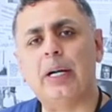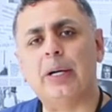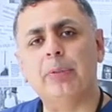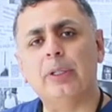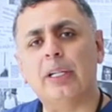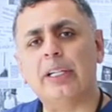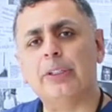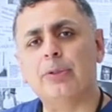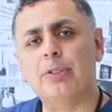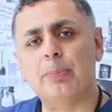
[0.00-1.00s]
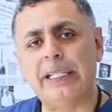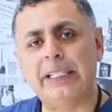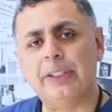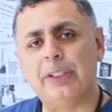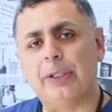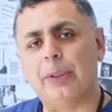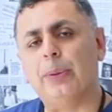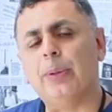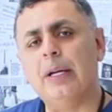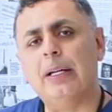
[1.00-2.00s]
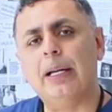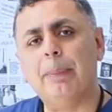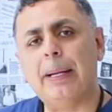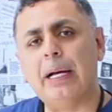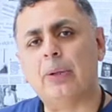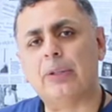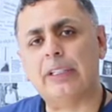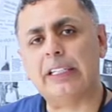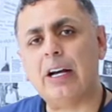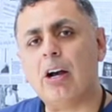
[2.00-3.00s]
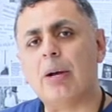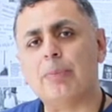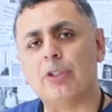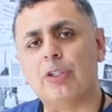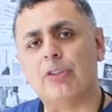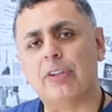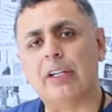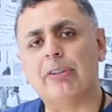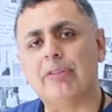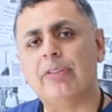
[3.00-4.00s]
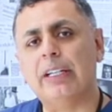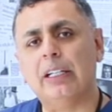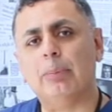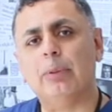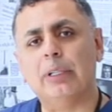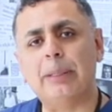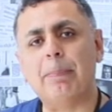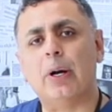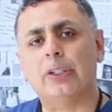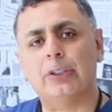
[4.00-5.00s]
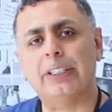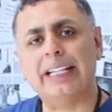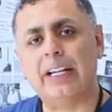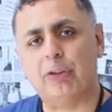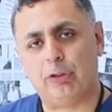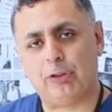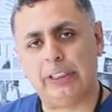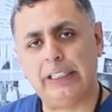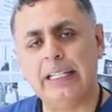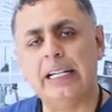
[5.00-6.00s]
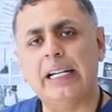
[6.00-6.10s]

I would like to speak to you about the options that are available in modern dentistry,